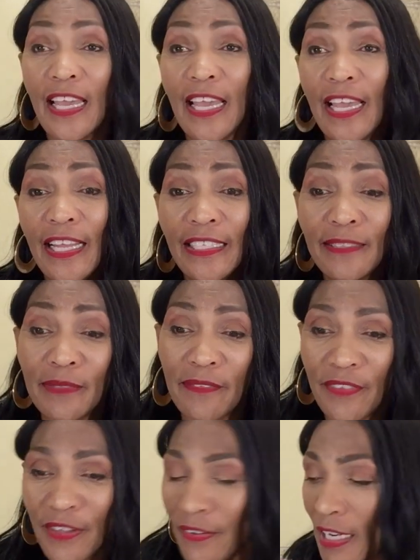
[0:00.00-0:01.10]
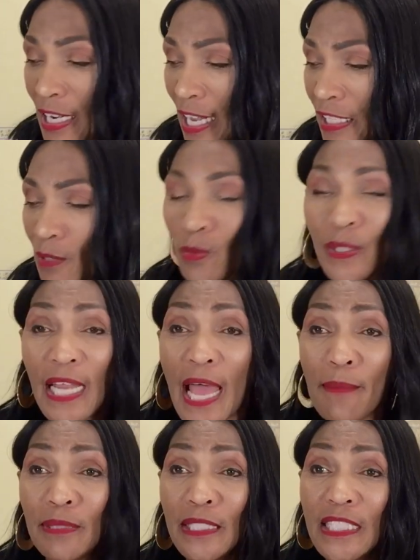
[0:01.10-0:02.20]
And my very next one
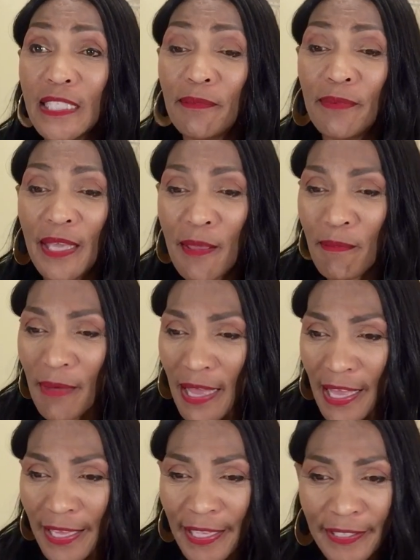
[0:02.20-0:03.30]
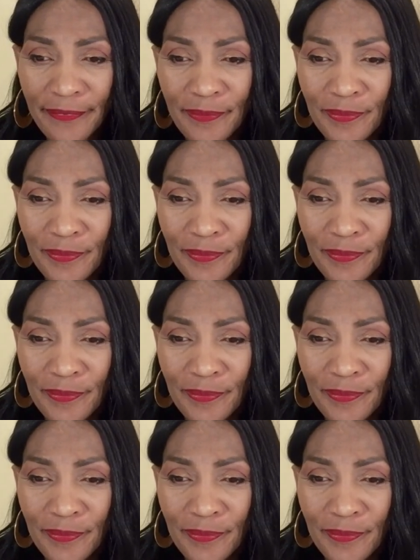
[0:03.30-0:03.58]
happens to be by